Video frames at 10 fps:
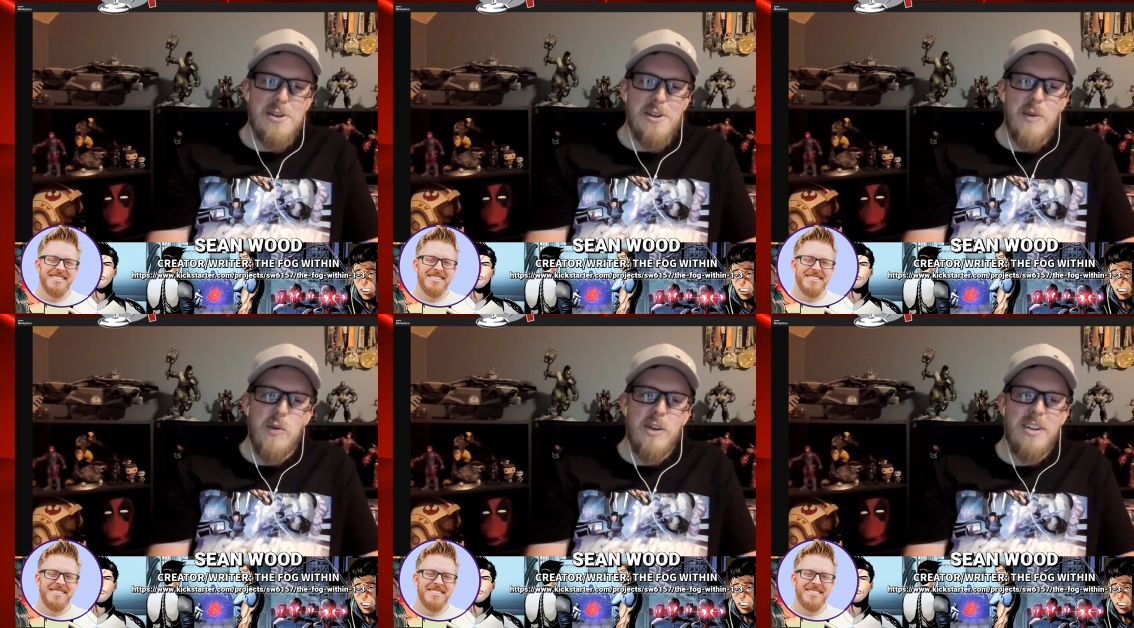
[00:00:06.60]

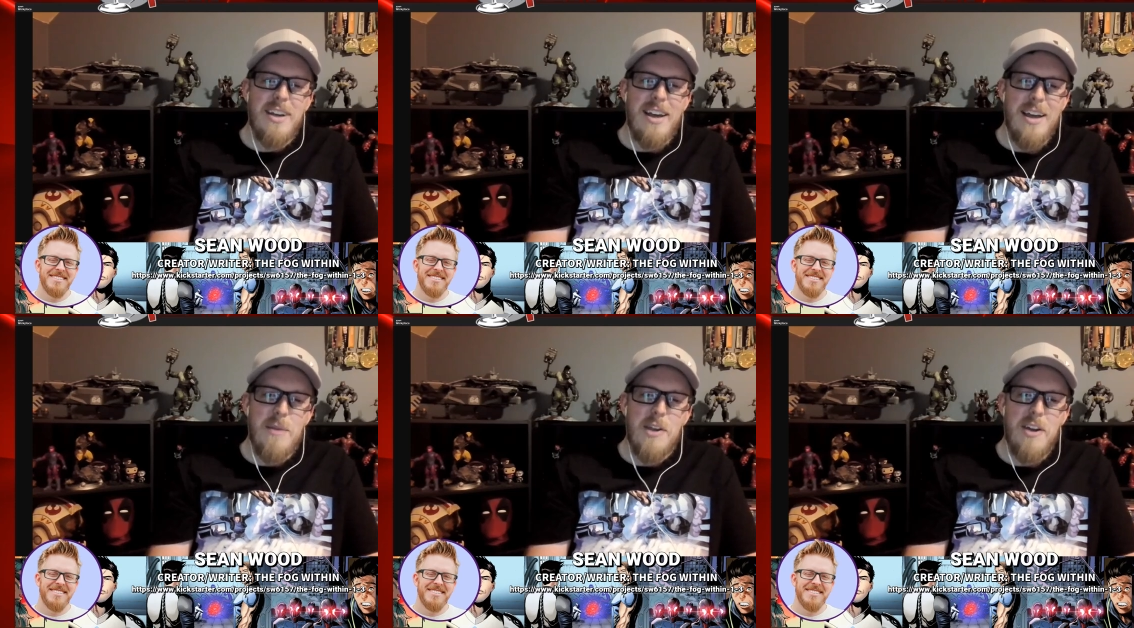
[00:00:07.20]
Speaker 1: Sean Wood. I
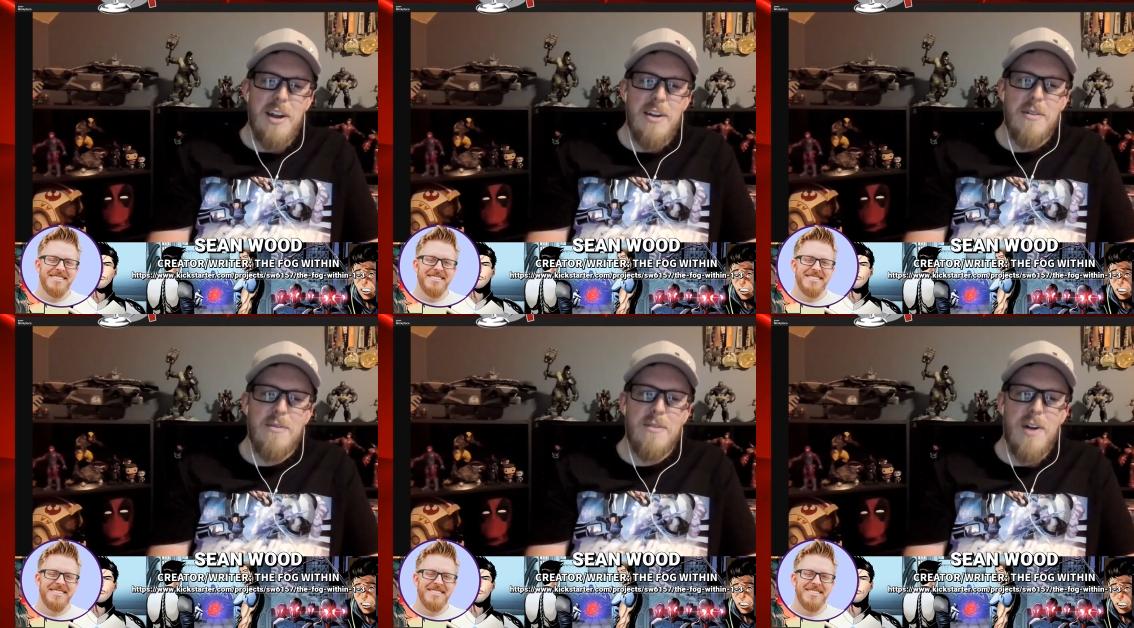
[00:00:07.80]
am the creator
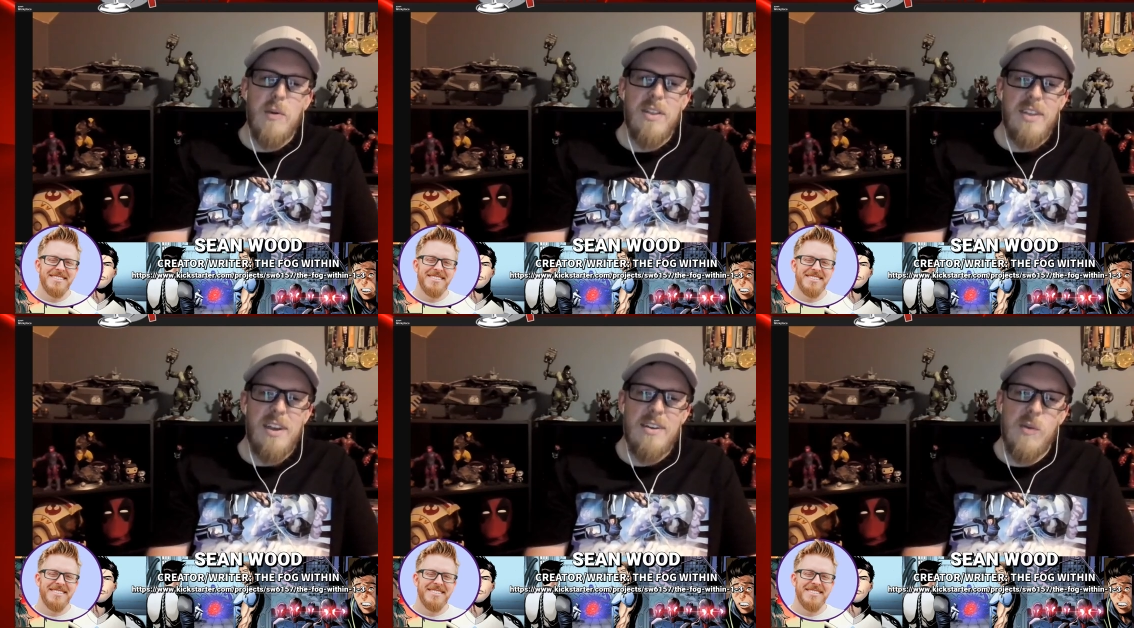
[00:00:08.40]
of The Fog
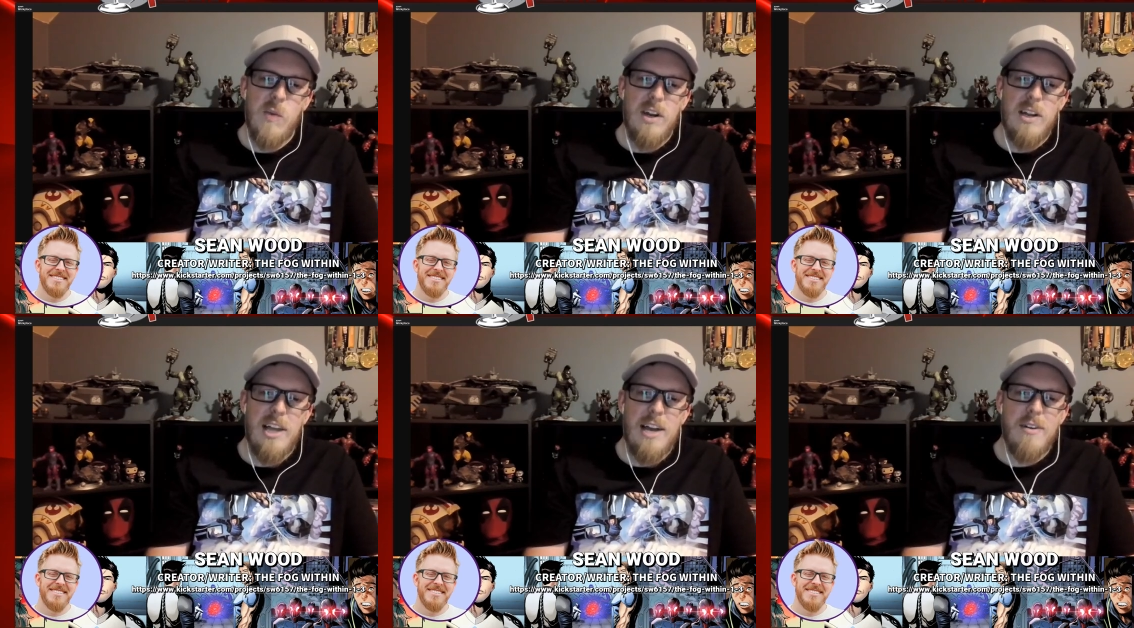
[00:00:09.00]
Within. We
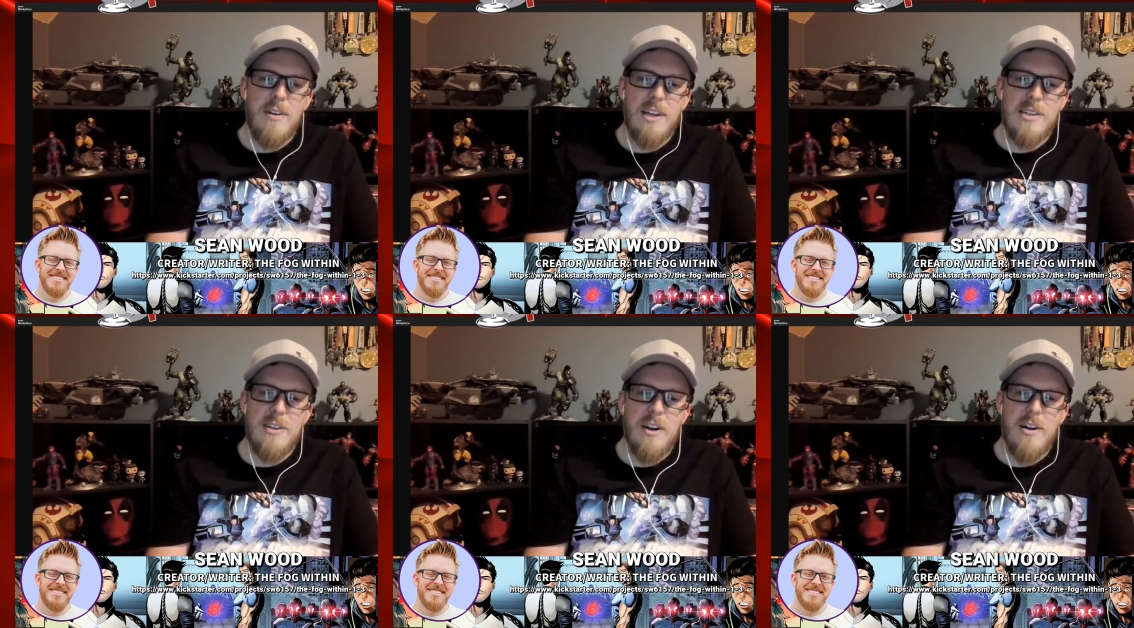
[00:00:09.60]
are live on
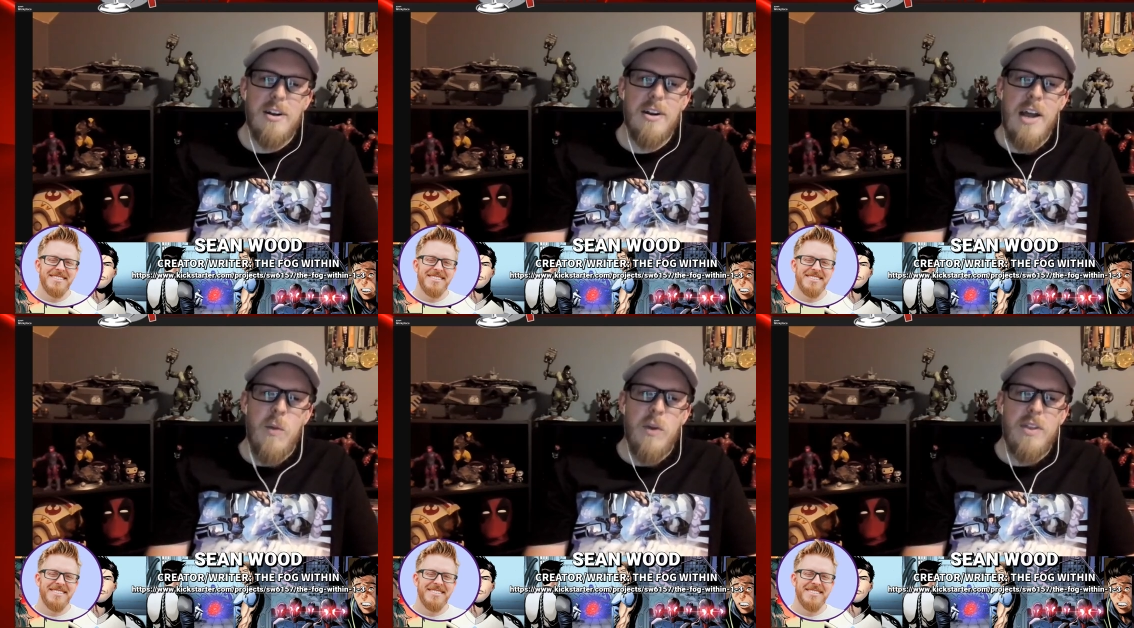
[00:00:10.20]
Kickstarter
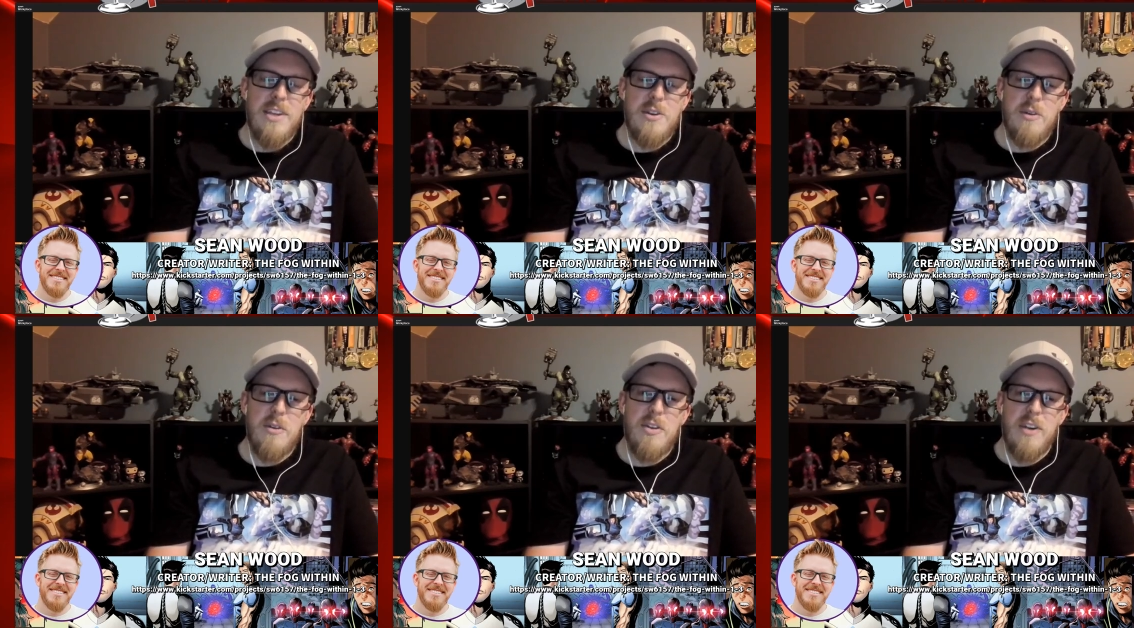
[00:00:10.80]
with
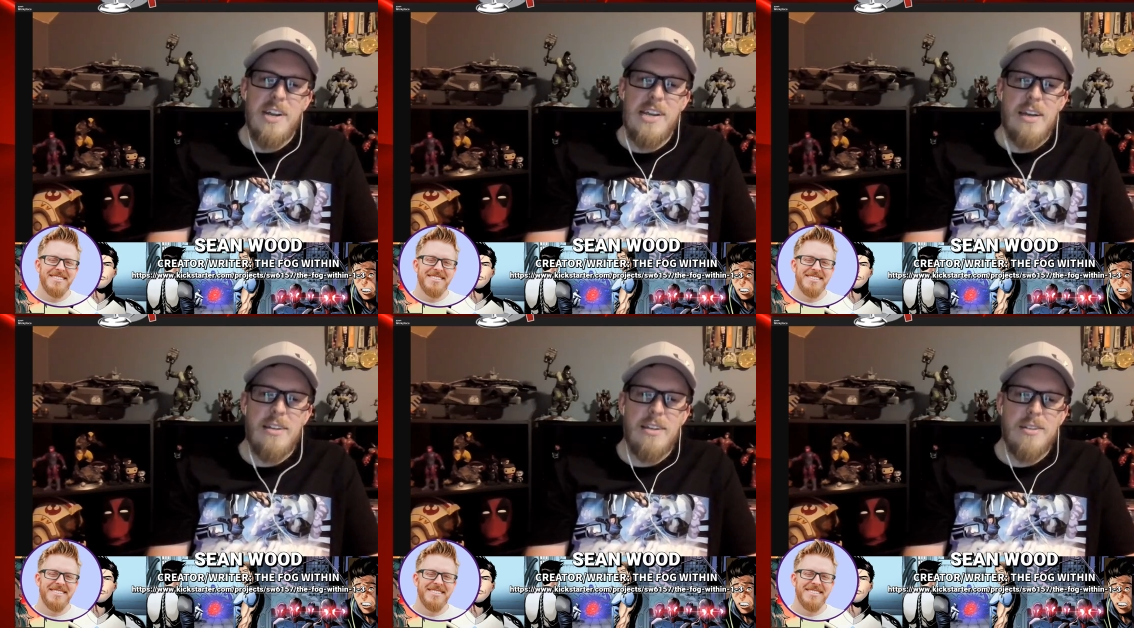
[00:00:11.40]
issue 3
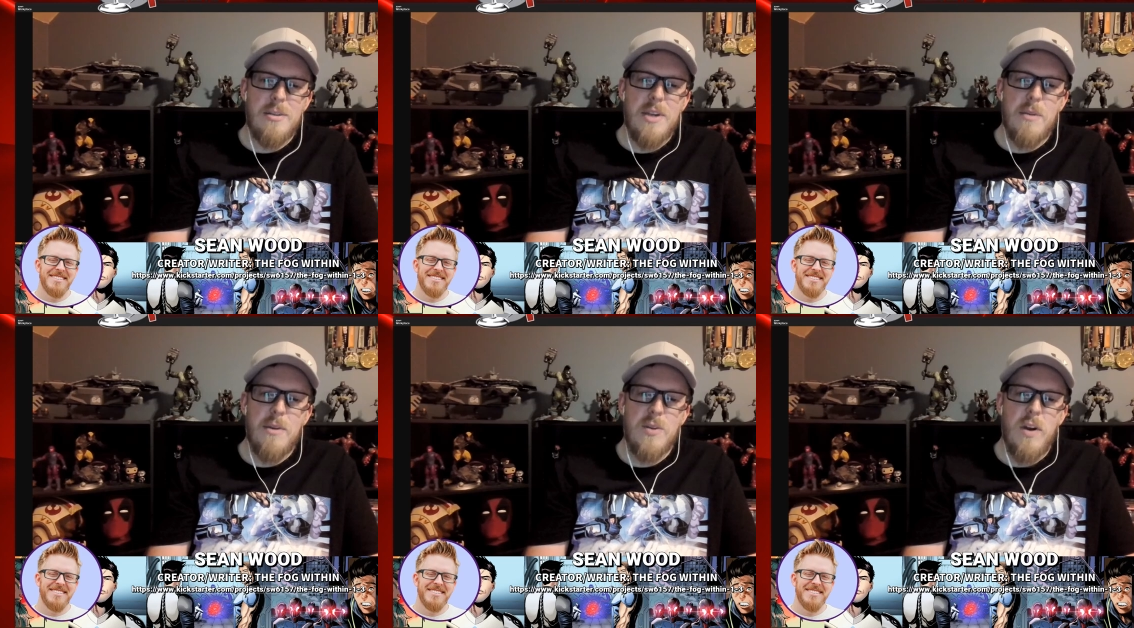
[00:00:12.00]
until
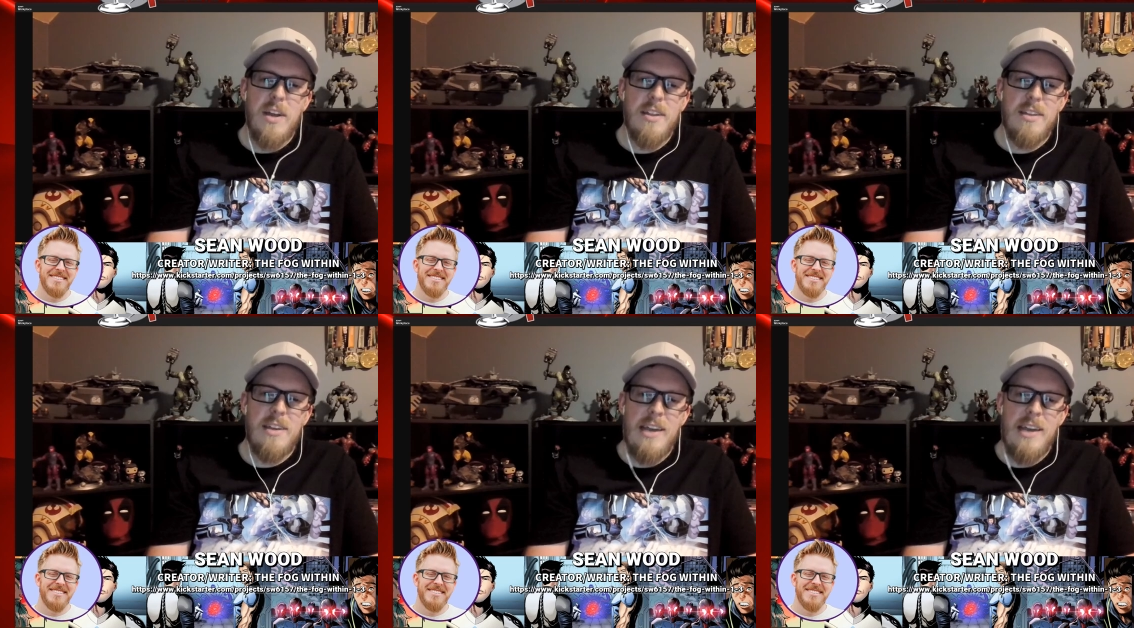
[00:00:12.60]
September 20th.